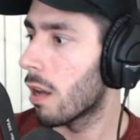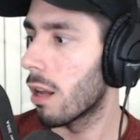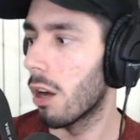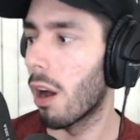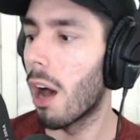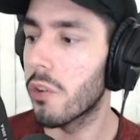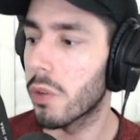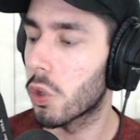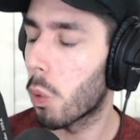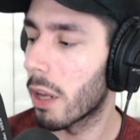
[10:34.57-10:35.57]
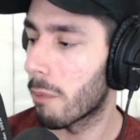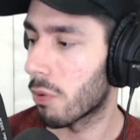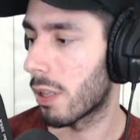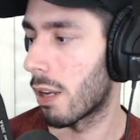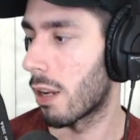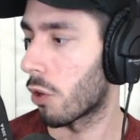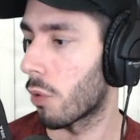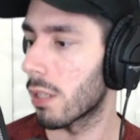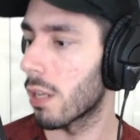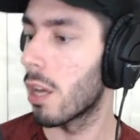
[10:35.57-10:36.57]
120%
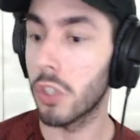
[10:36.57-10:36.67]
increase,